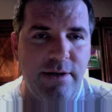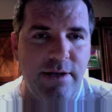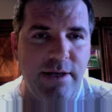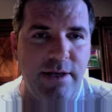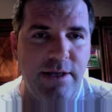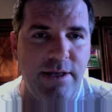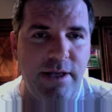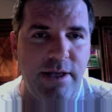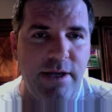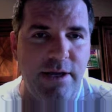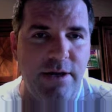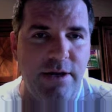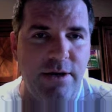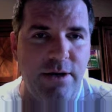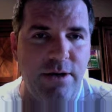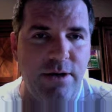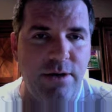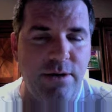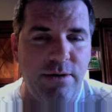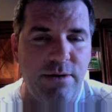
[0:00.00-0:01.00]
in the
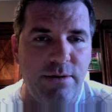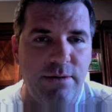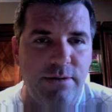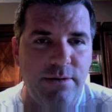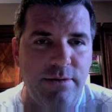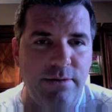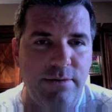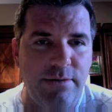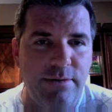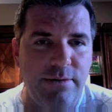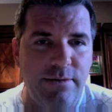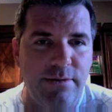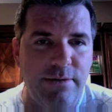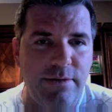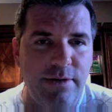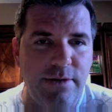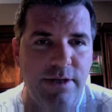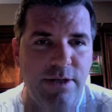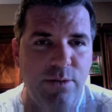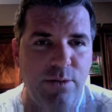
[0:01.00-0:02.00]
air,
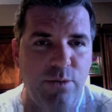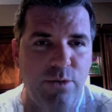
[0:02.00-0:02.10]
in the